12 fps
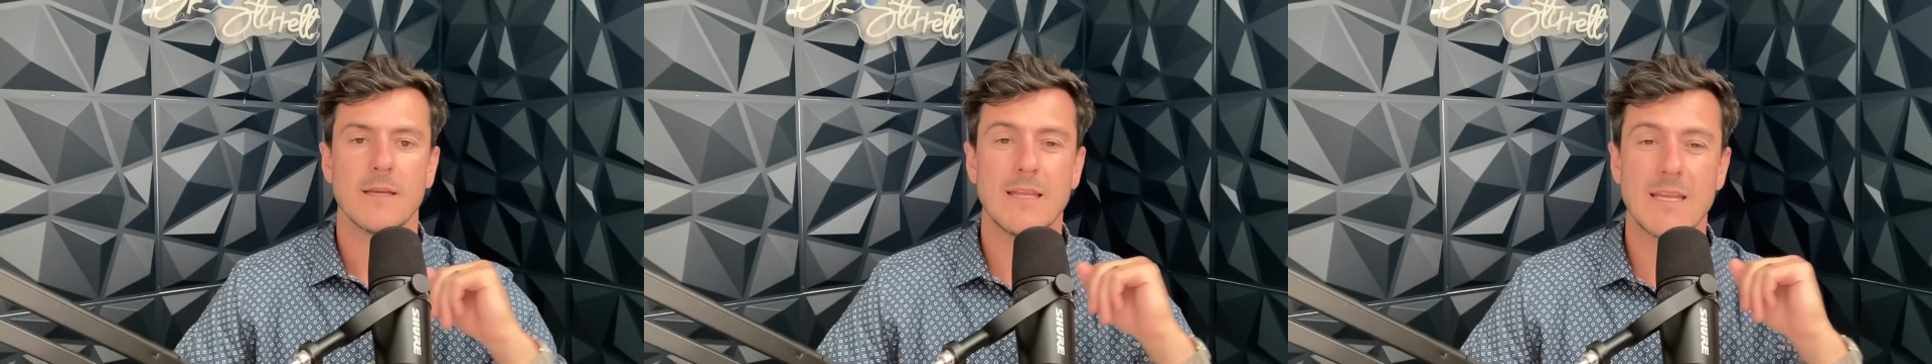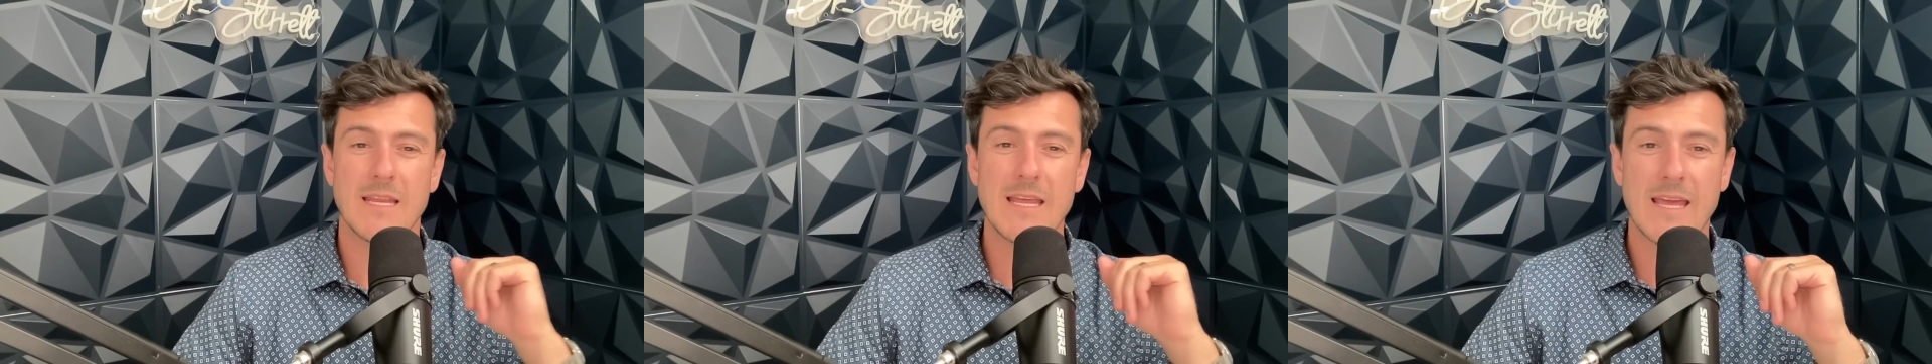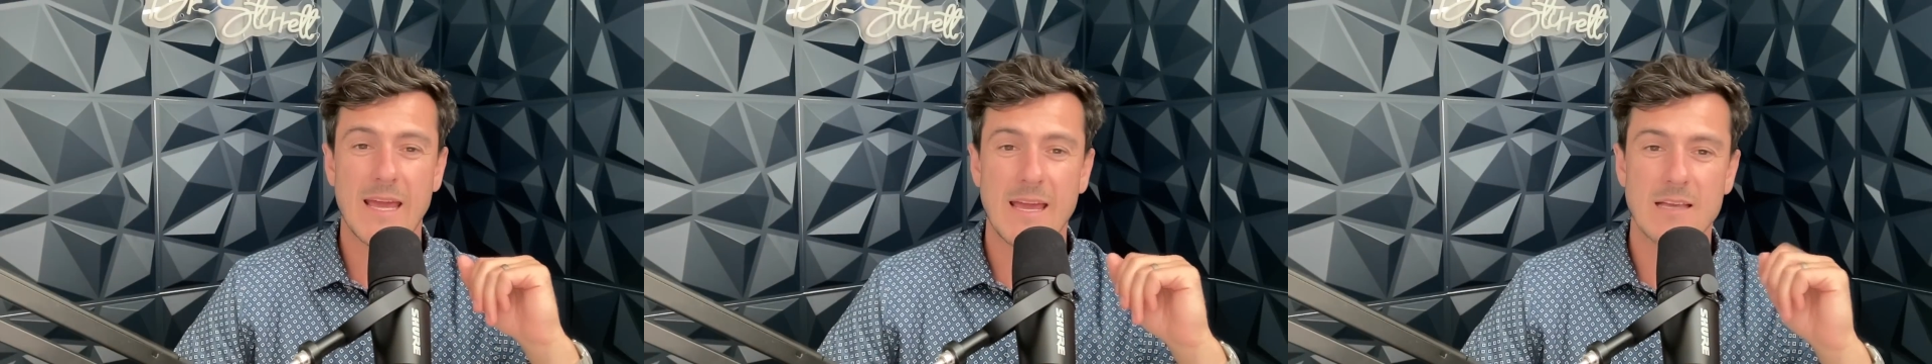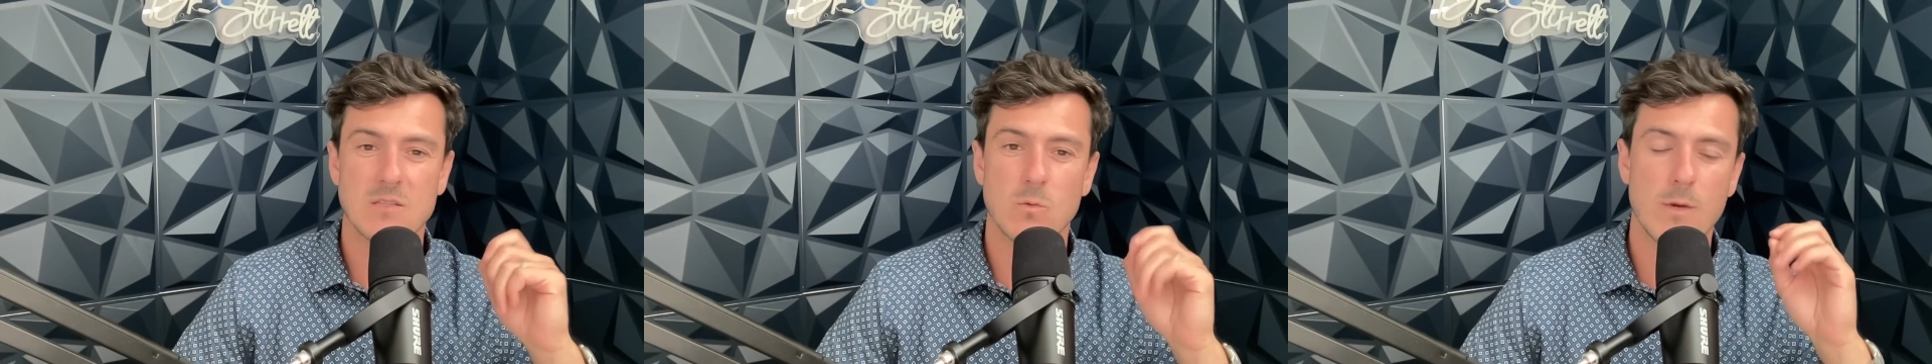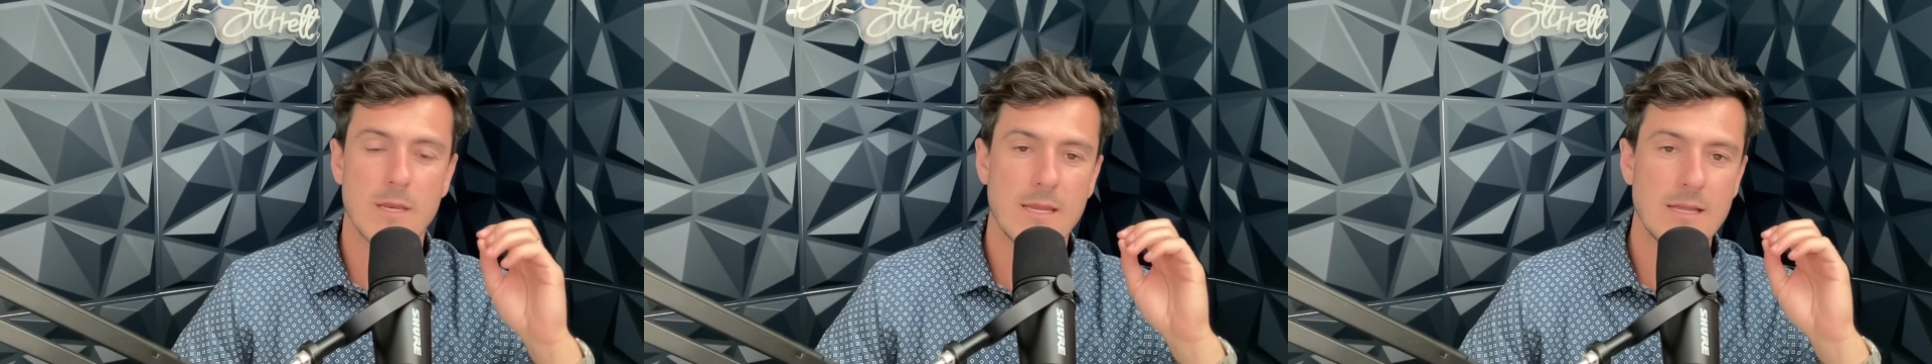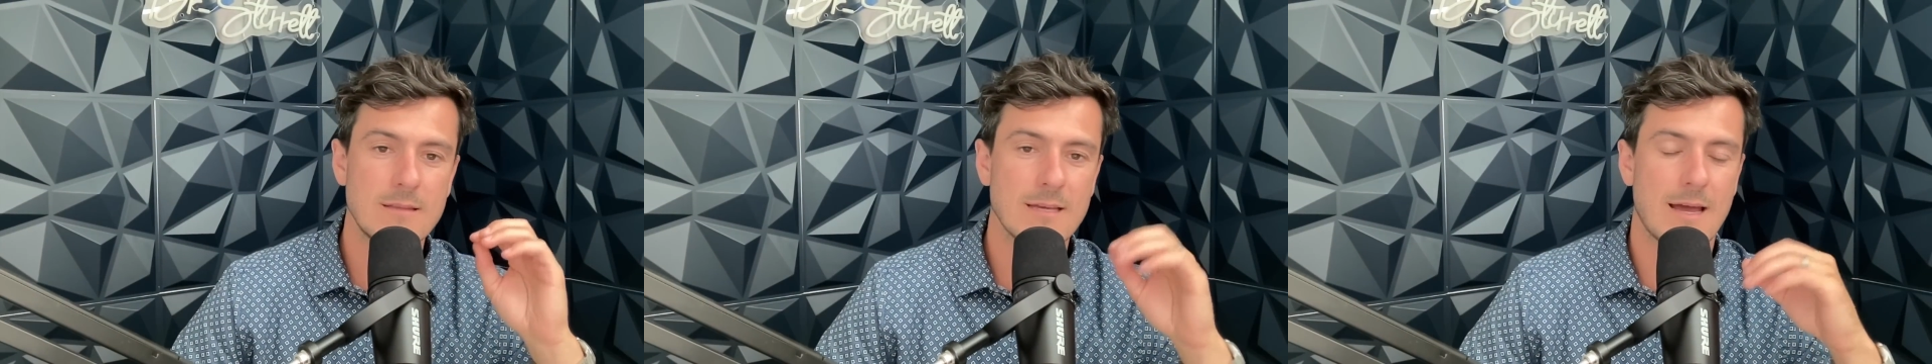In any case, we
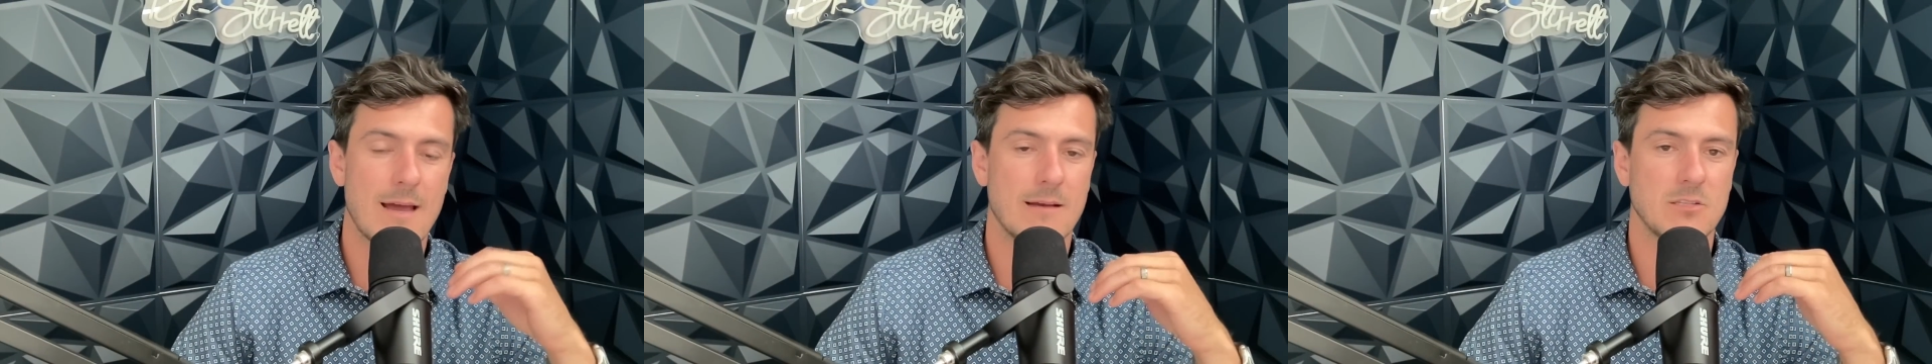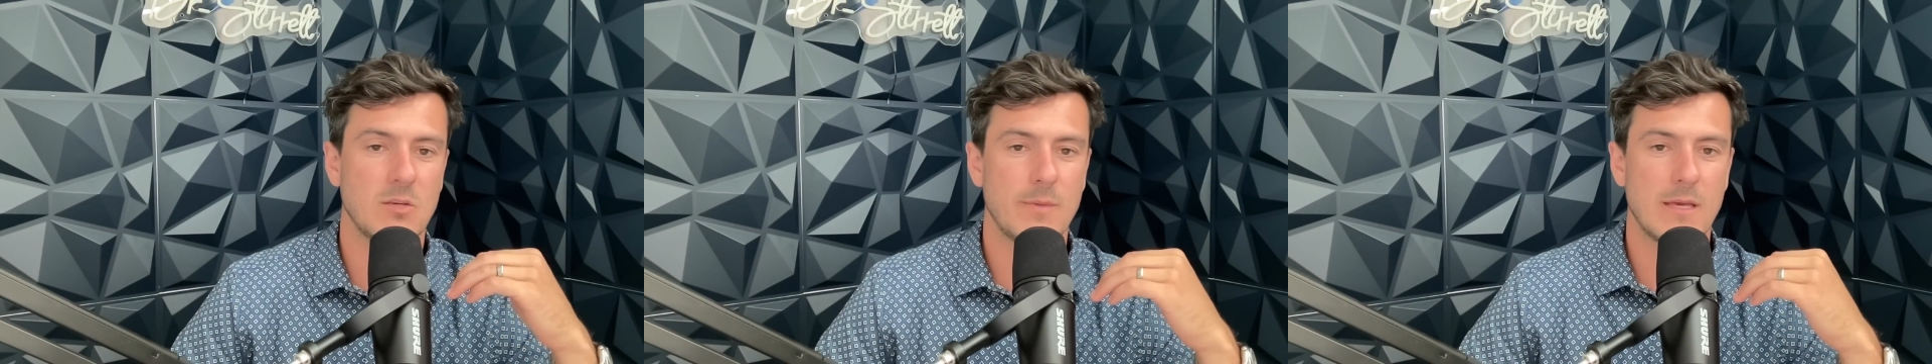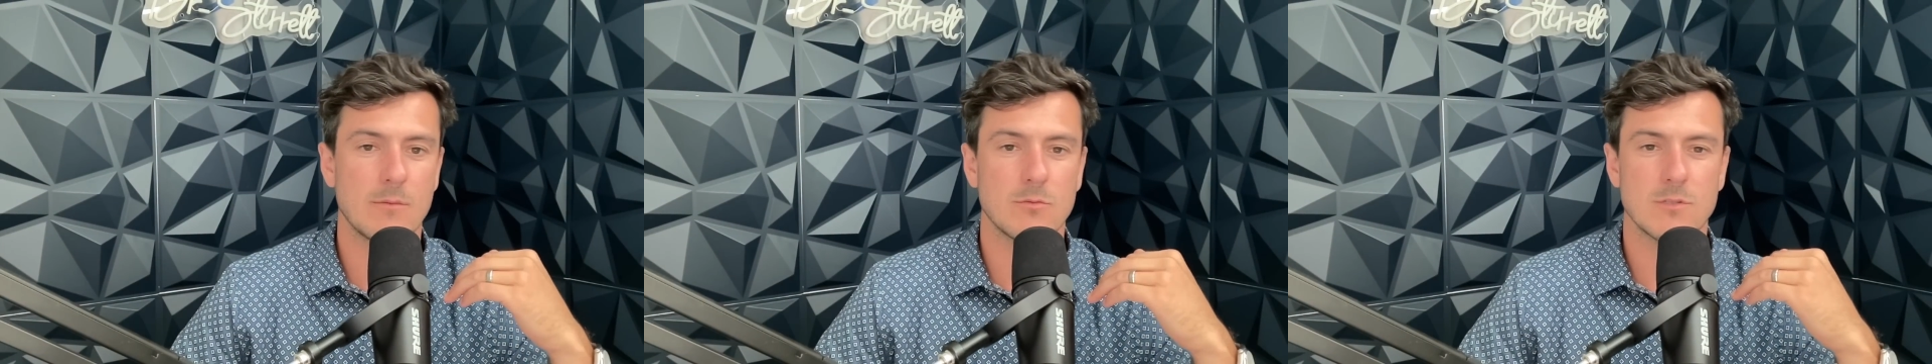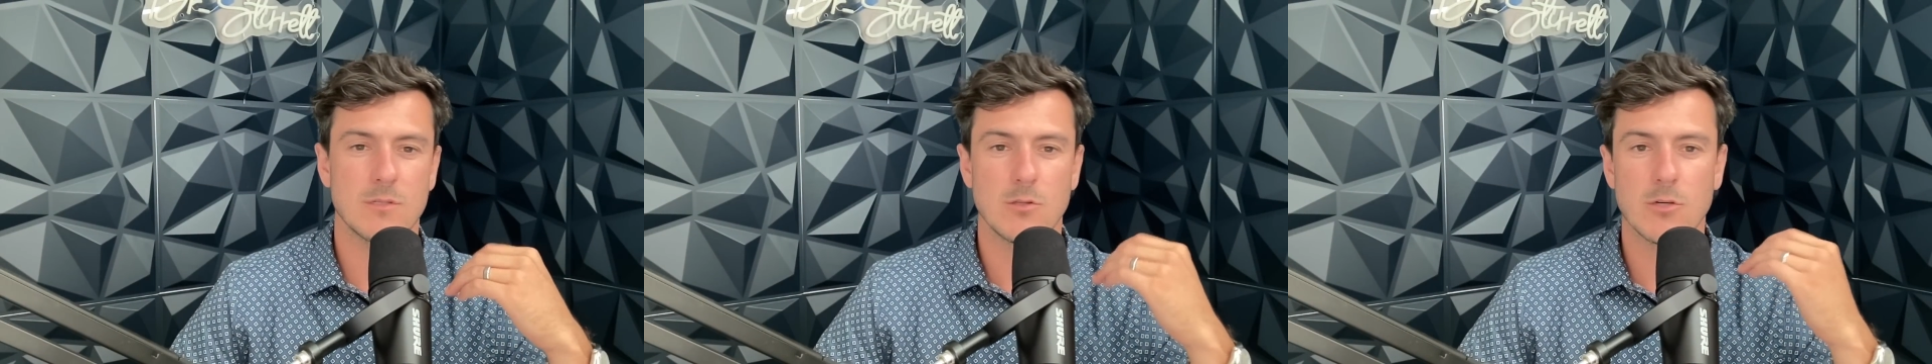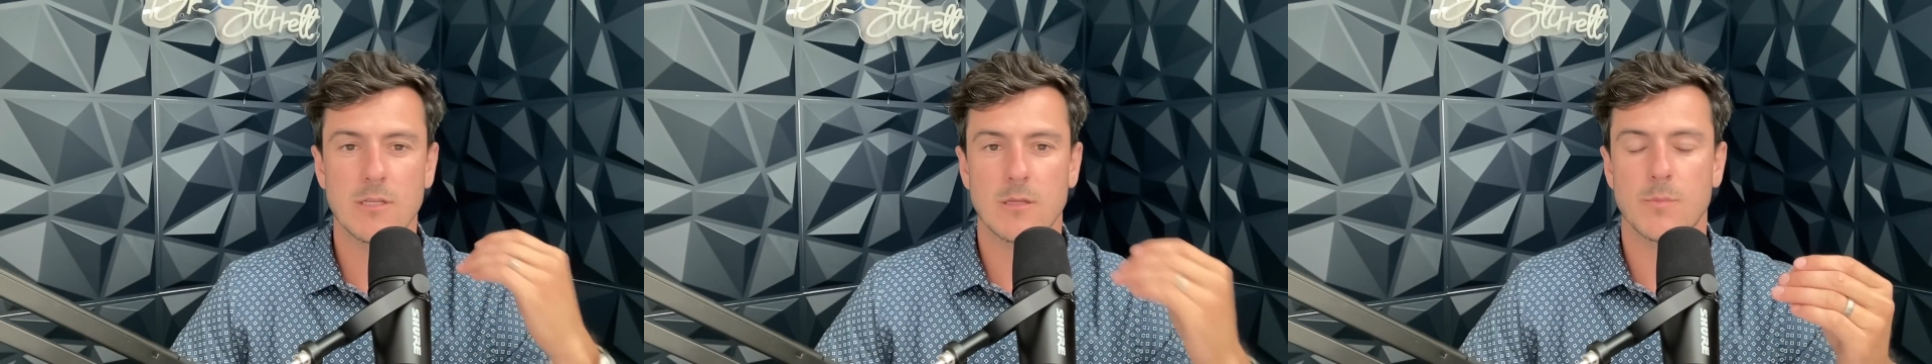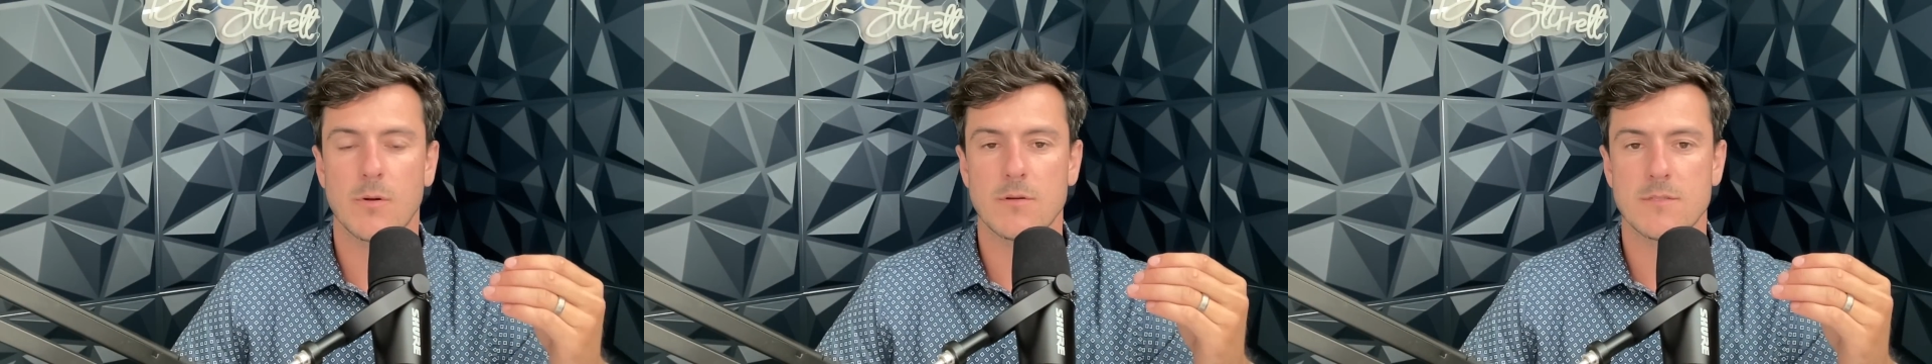need to actually be able to look at the
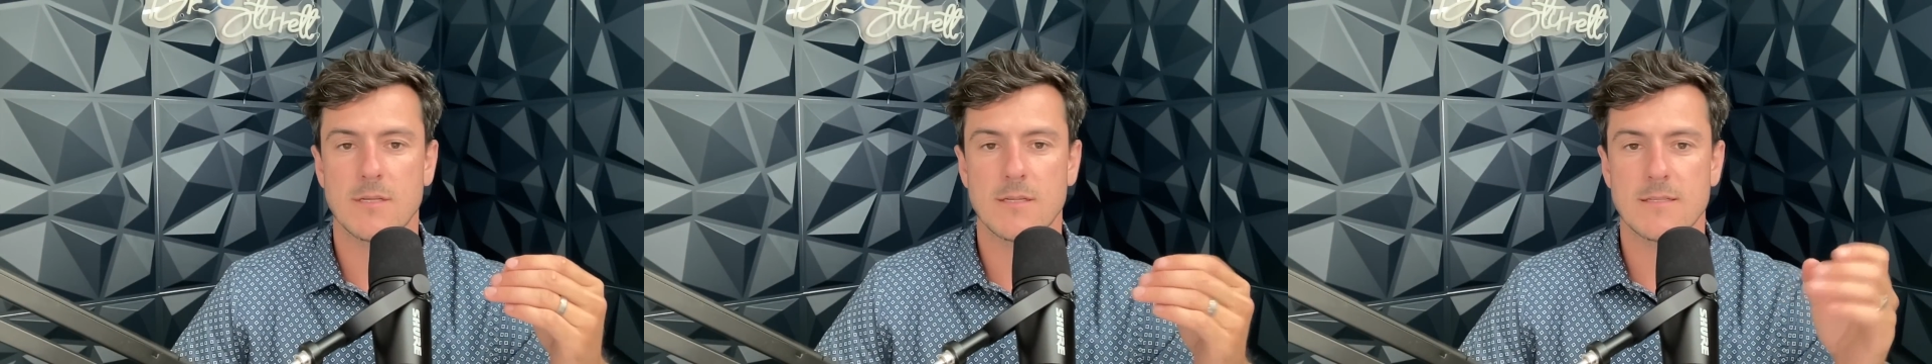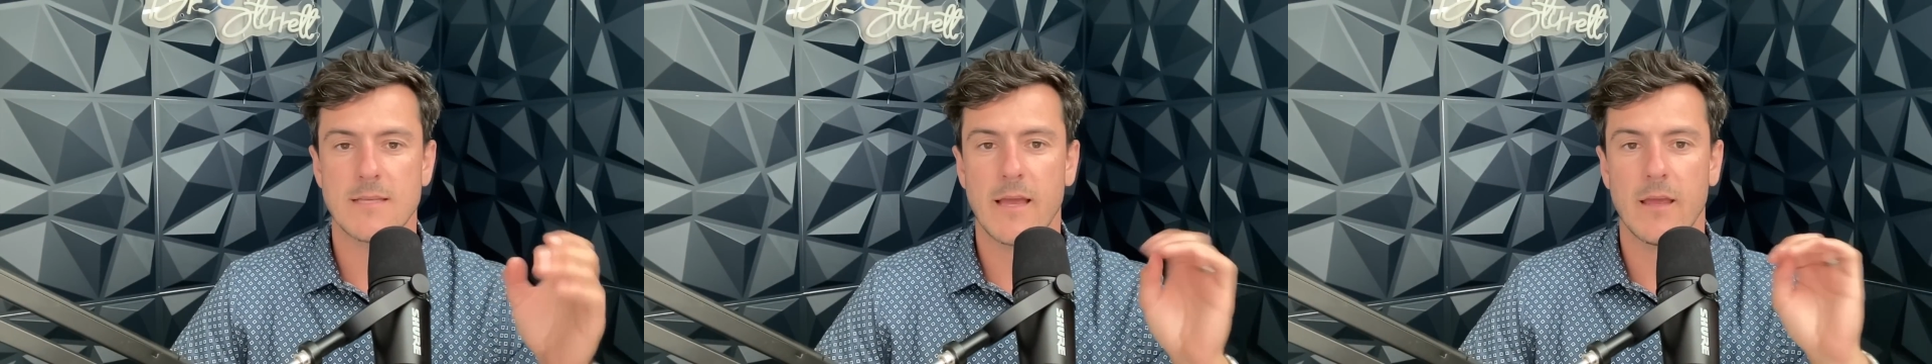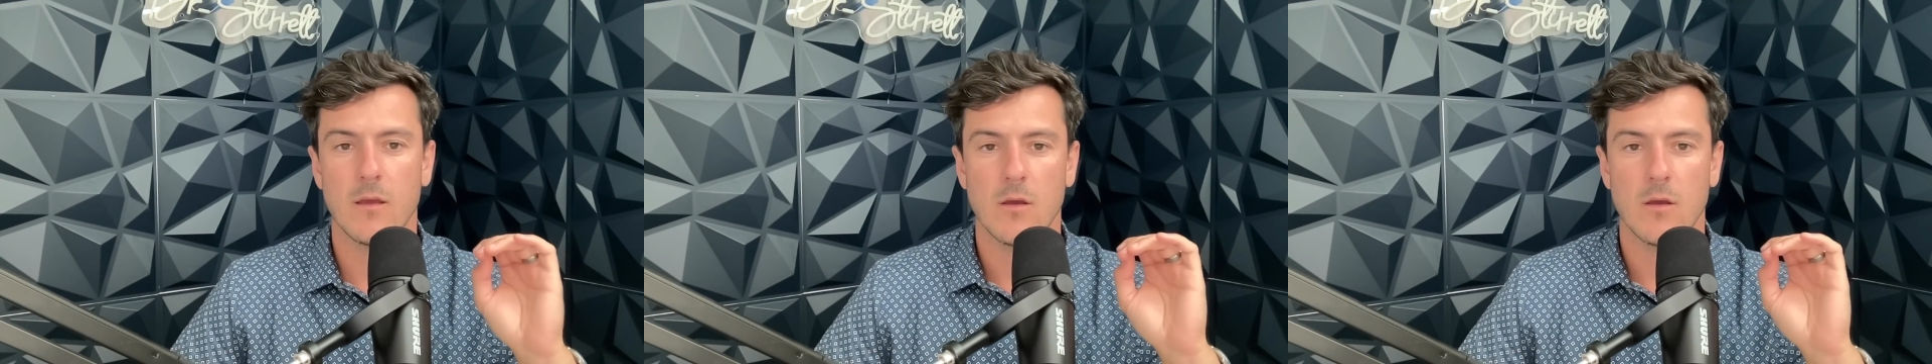person and say,